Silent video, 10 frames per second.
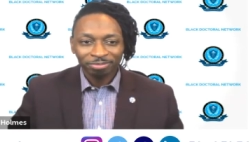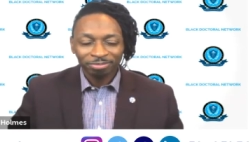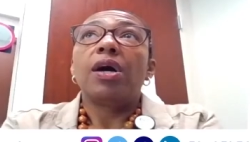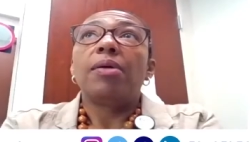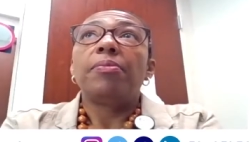
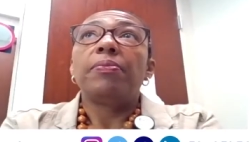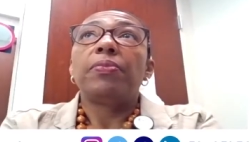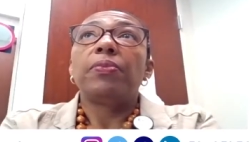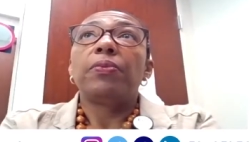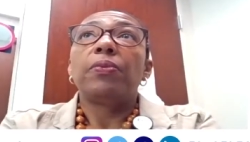Um,
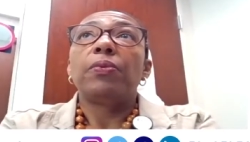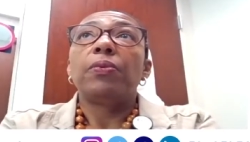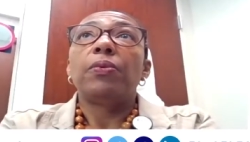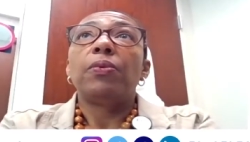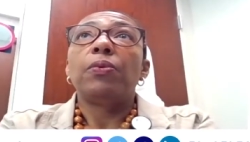
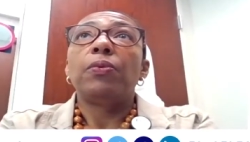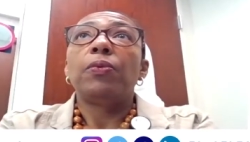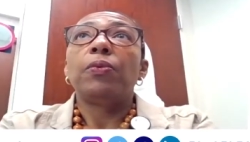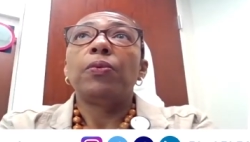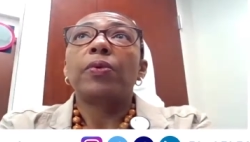
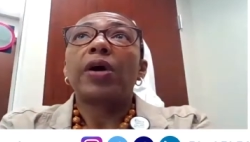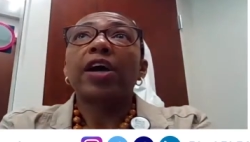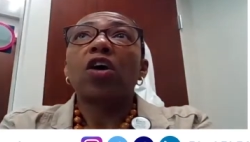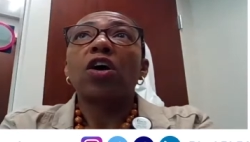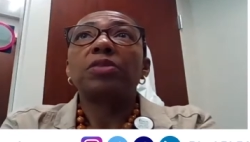
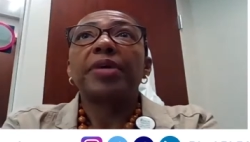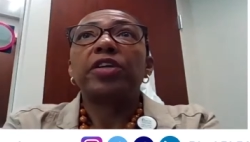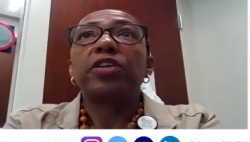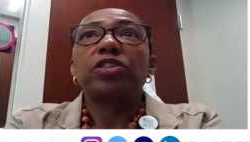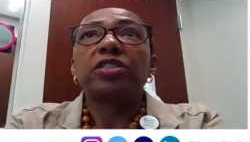I call them
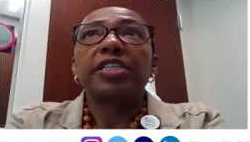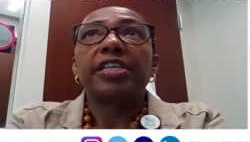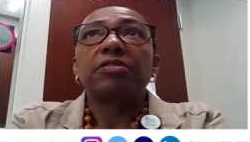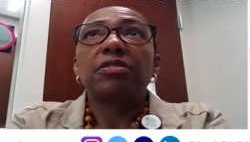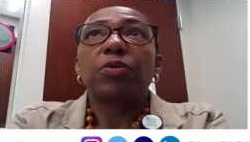my nurslings,